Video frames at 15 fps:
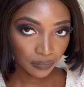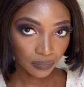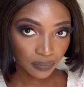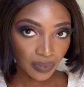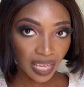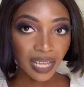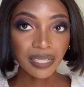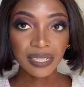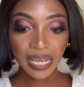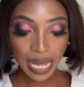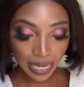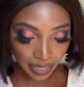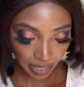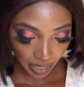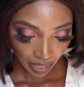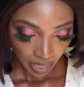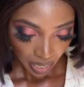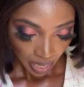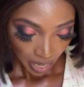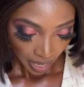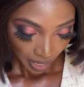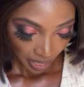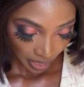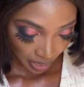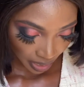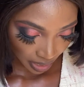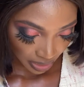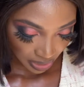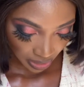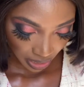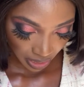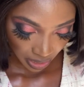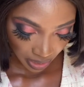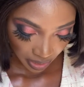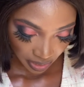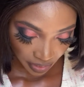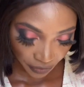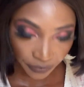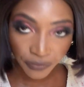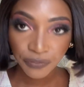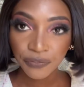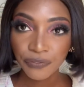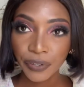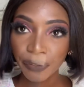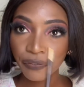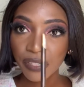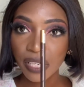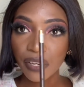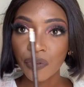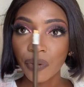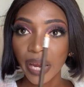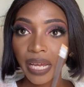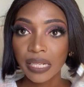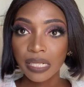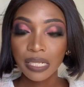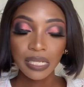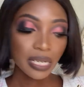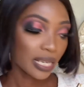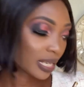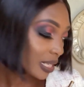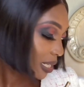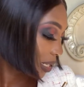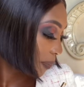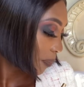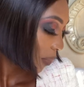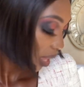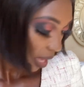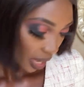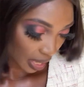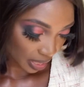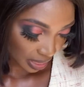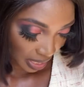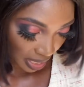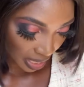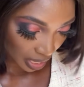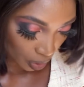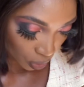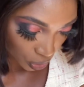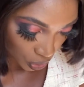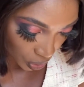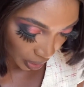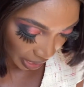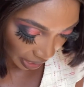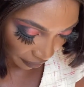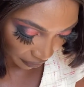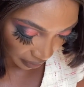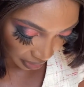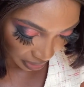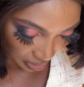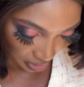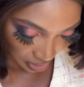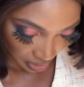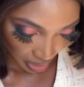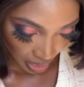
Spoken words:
ngiyalithanda. It is 15 rands leli. And then I also have this